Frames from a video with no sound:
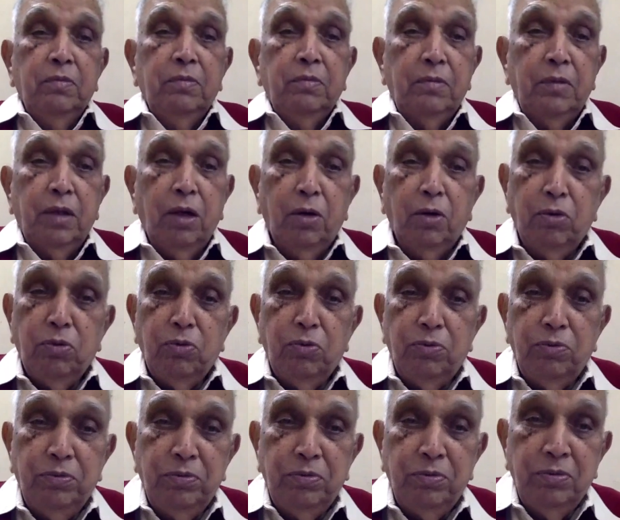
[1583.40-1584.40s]
Now,
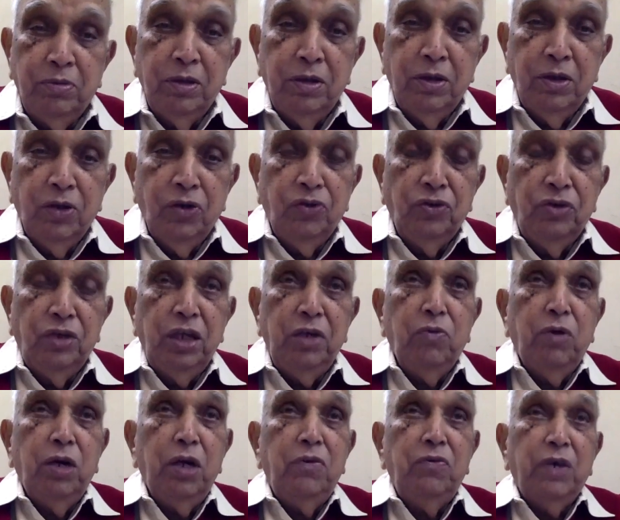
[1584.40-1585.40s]
see
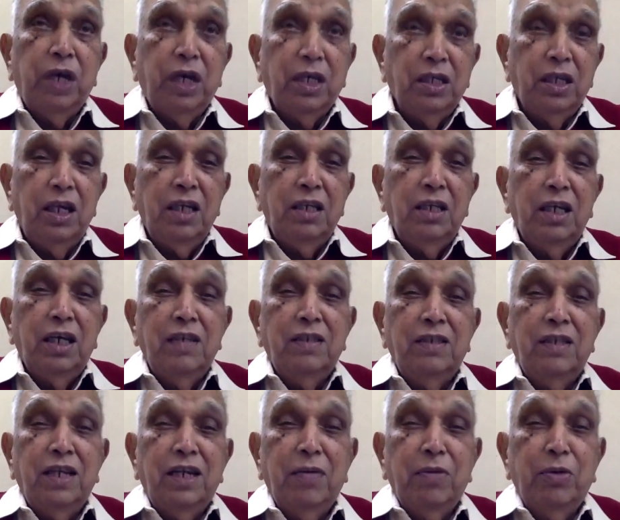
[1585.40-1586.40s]
what Vyasaraja has
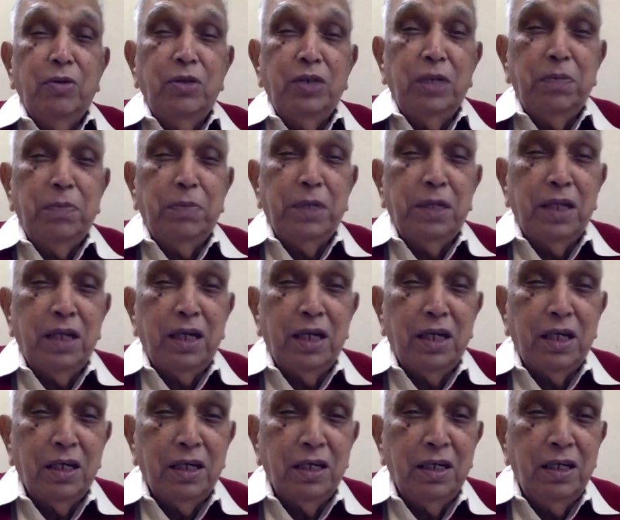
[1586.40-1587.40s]
said about Sripad
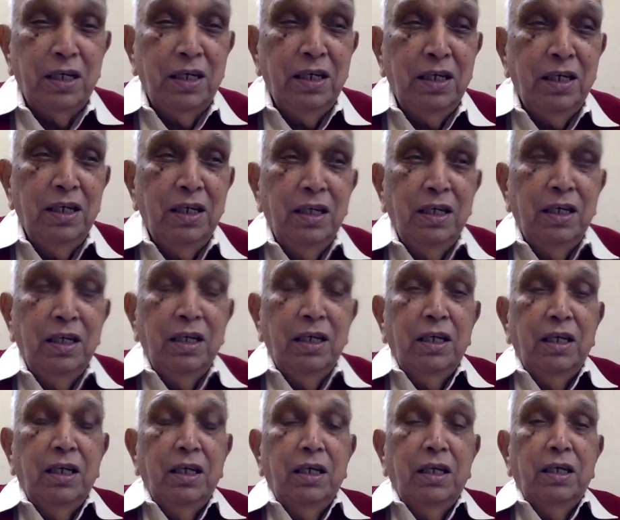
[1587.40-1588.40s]
Raja
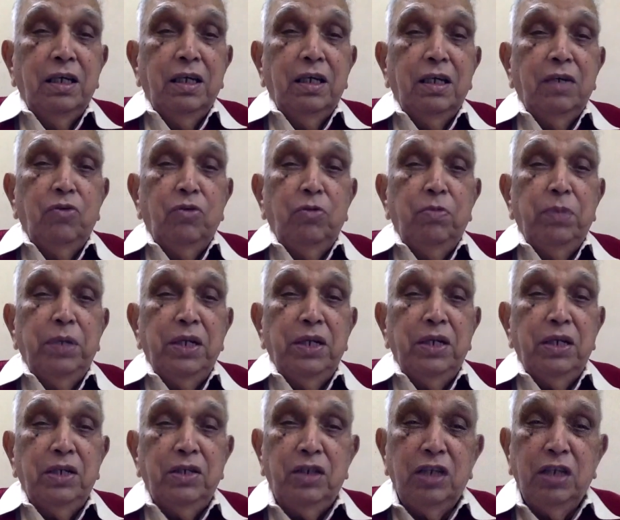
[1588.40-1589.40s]
it would be
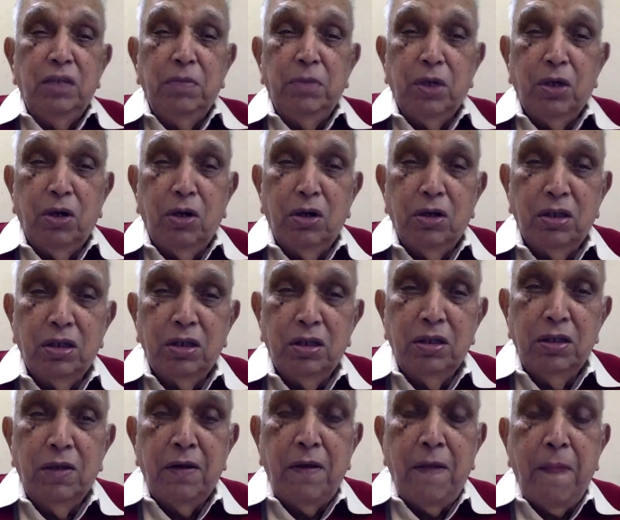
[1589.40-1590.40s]
interesting because
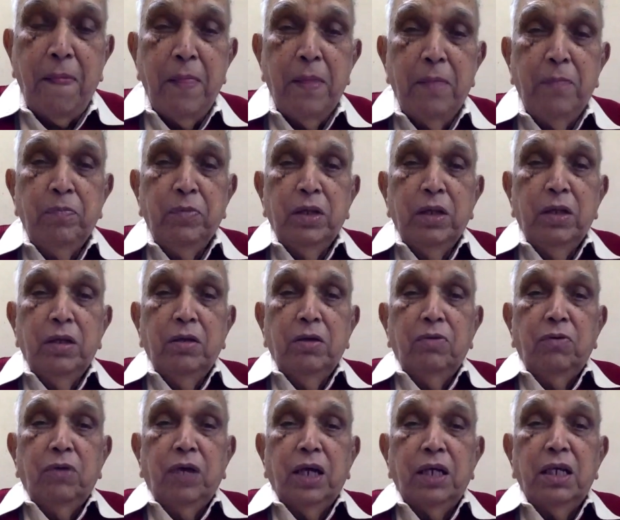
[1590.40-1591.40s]

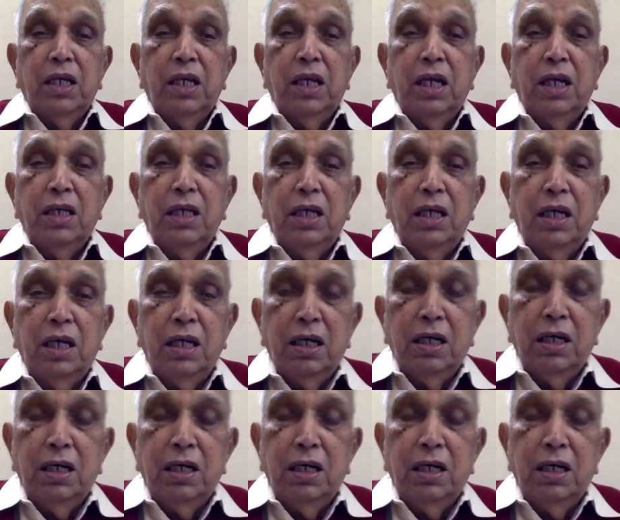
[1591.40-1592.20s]
Vyasaraja